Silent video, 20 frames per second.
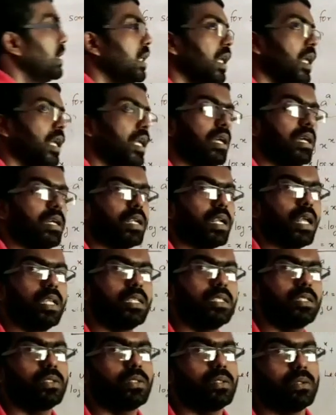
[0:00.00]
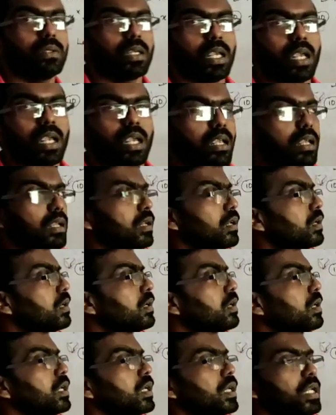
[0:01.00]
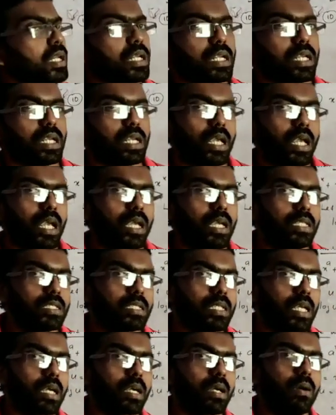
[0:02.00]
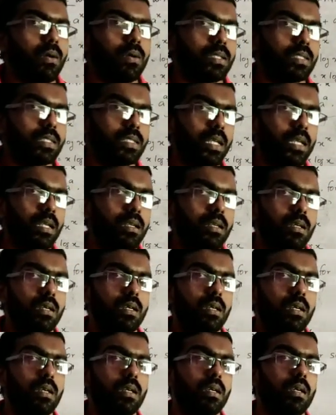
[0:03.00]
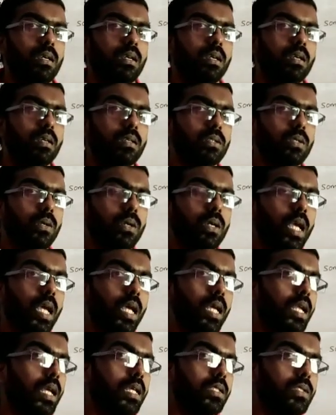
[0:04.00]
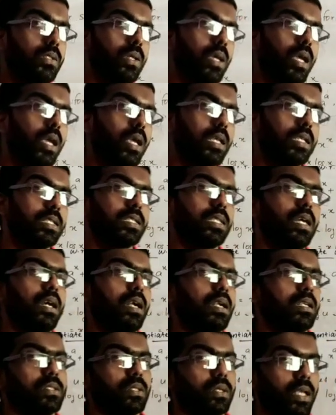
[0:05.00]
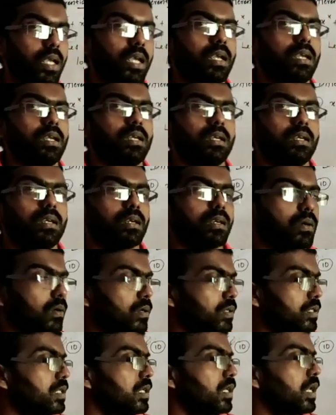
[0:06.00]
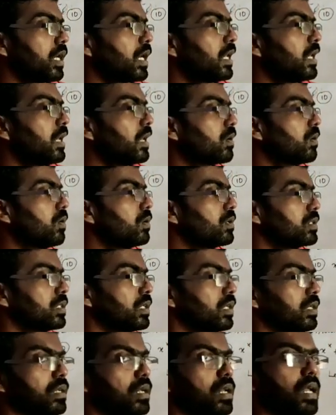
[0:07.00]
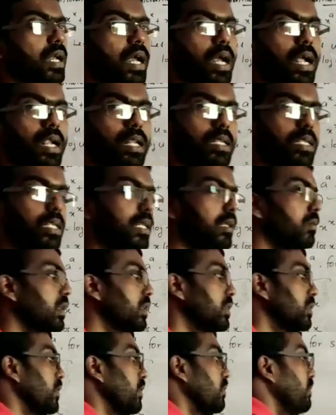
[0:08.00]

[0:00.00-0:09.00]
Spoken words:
a raised to a. Here a is a constant. So a raised to a is also a constant, again a constant, and the derivative